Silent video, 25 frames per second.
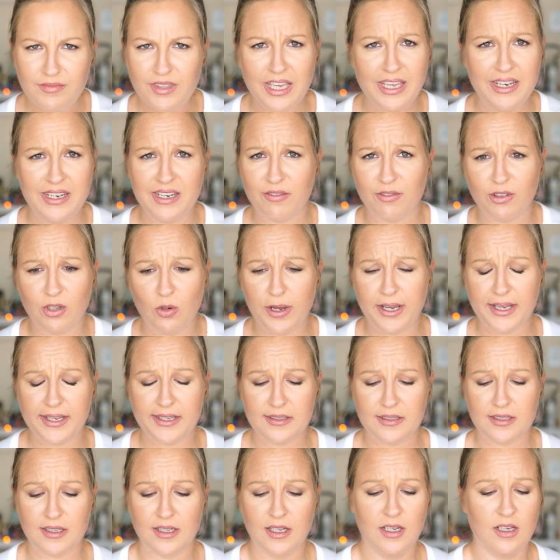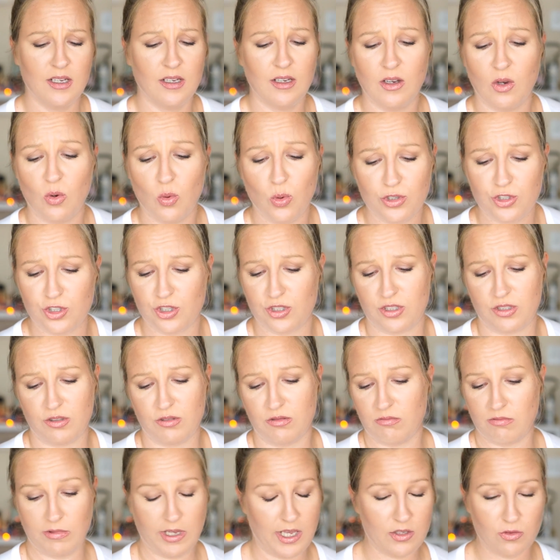in different ways or just
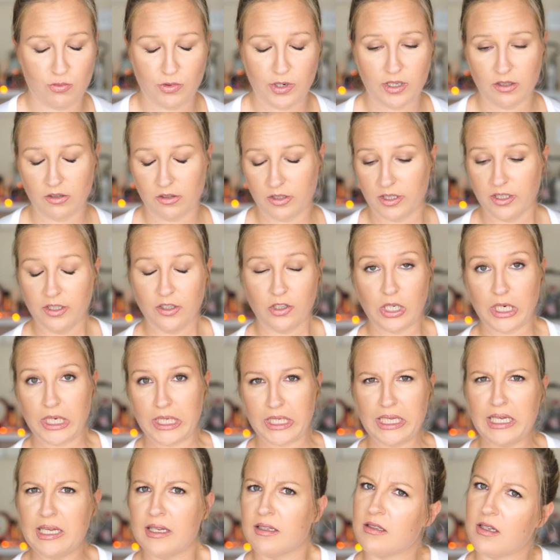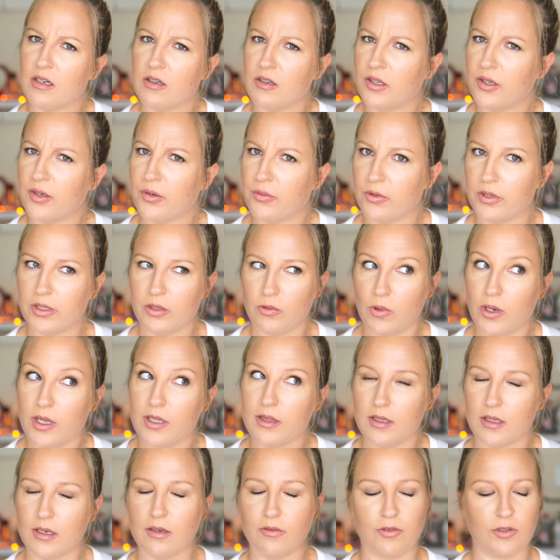as regular glitter I guess I don't know really
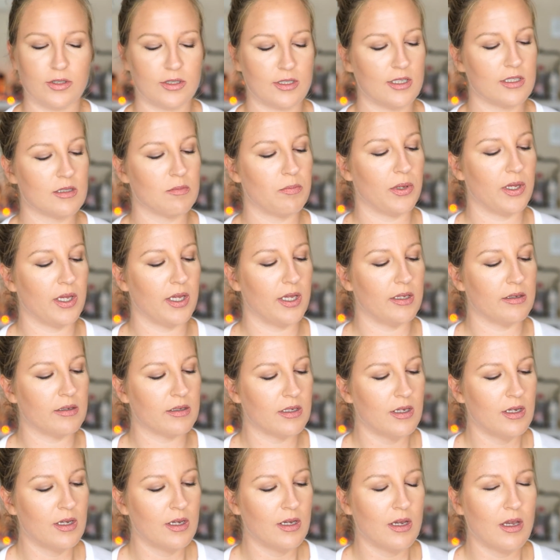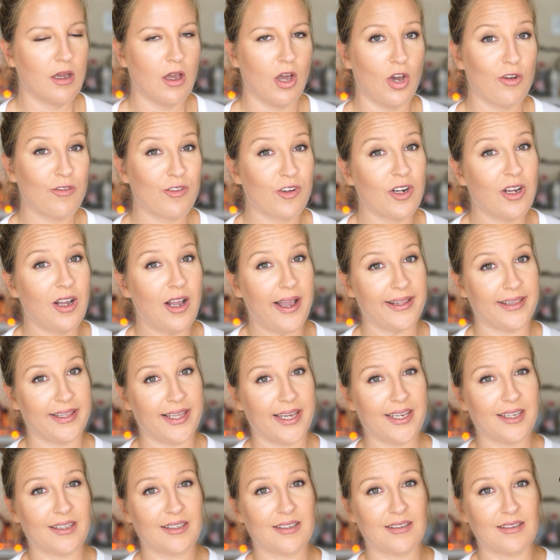what the difference is but overall I
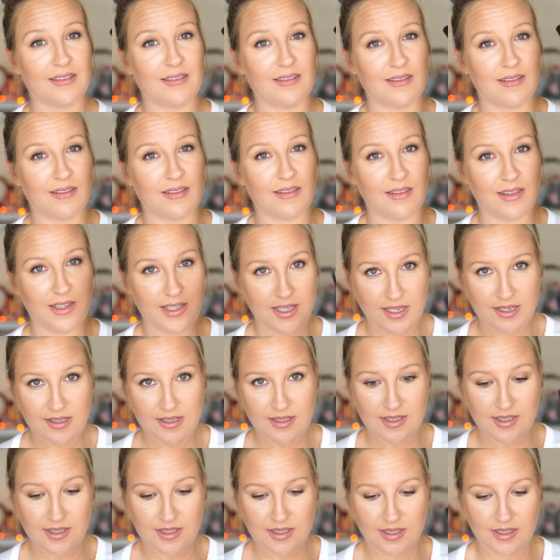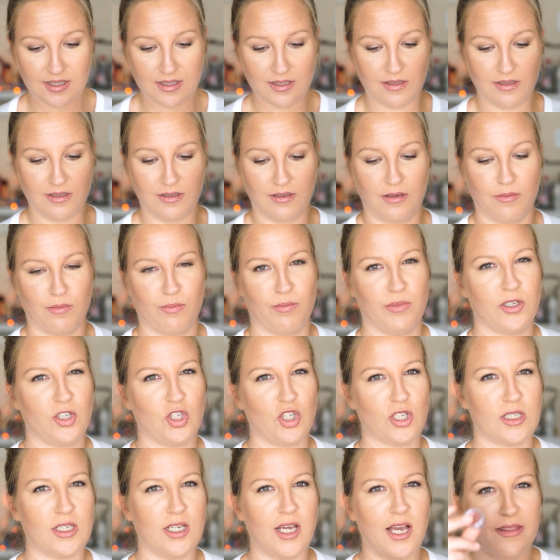liked this but
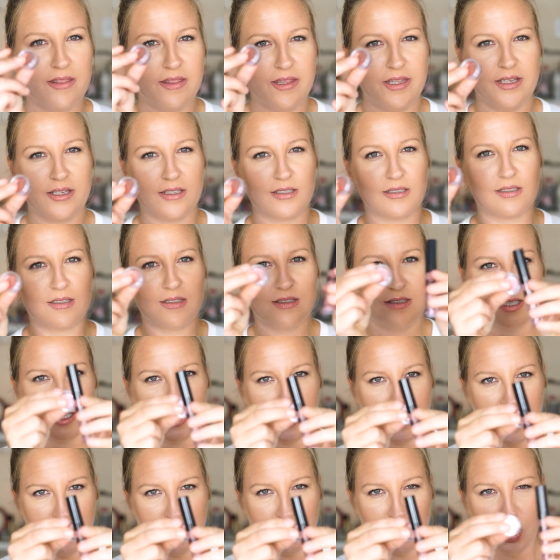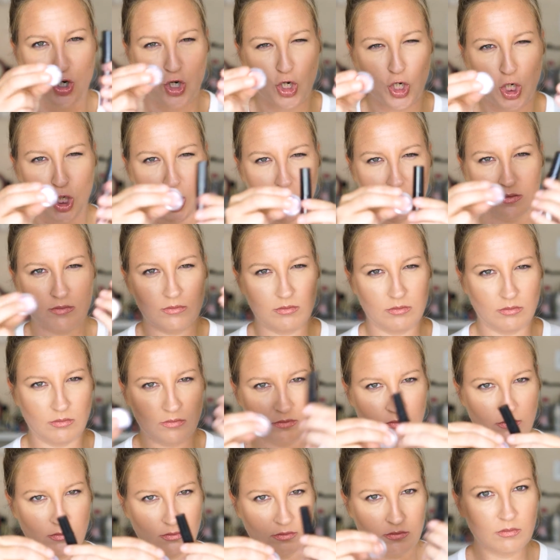just not this together
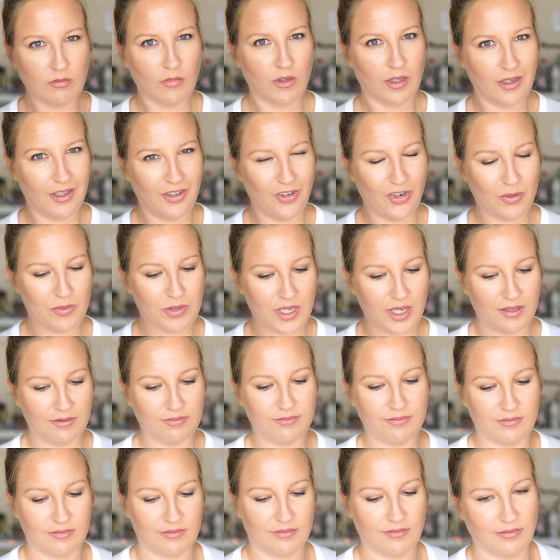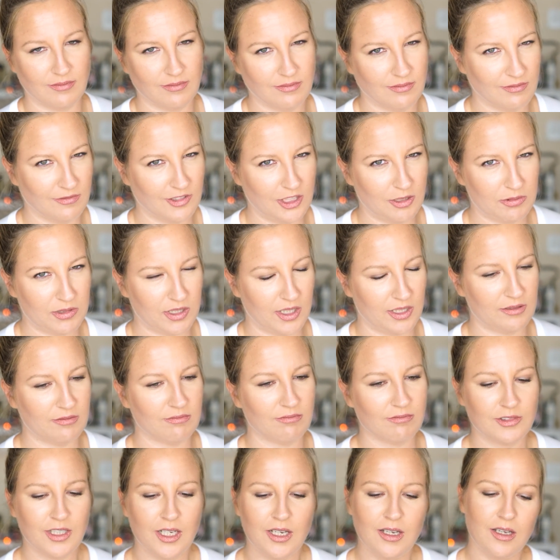you know what I'm saying you know what I'm saying
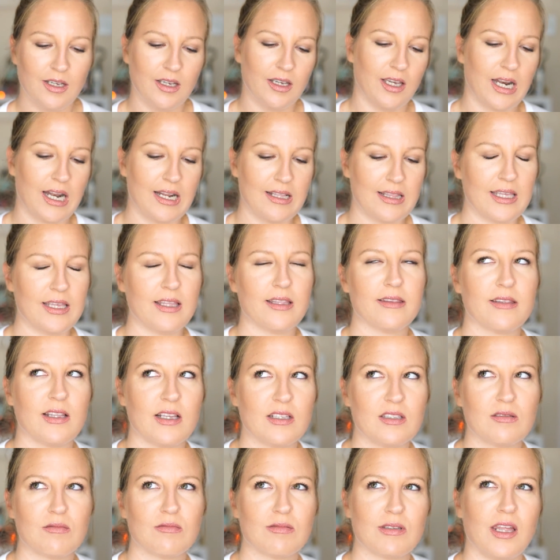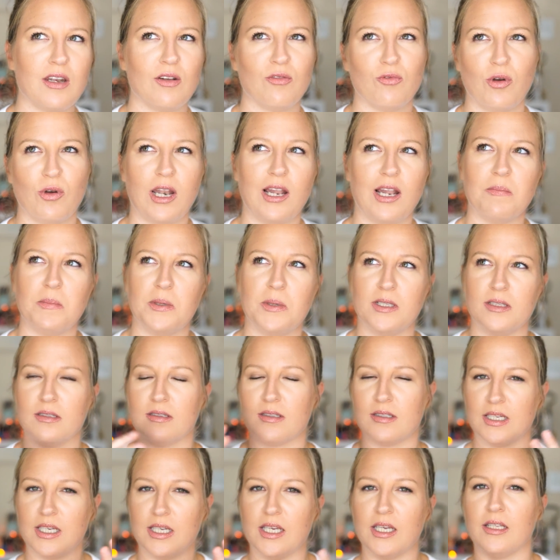and I think that's kind of what I've been
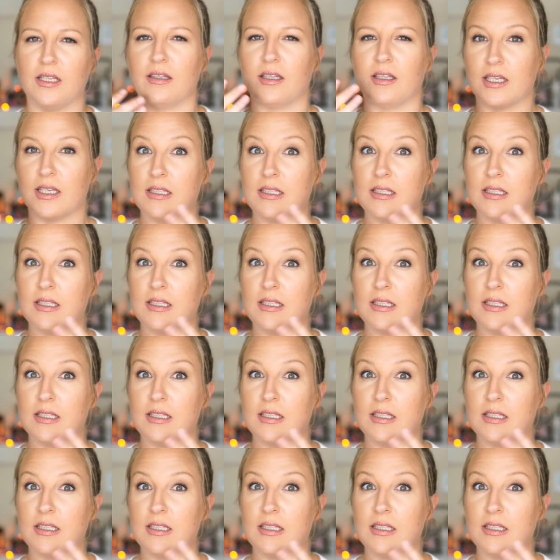seeing the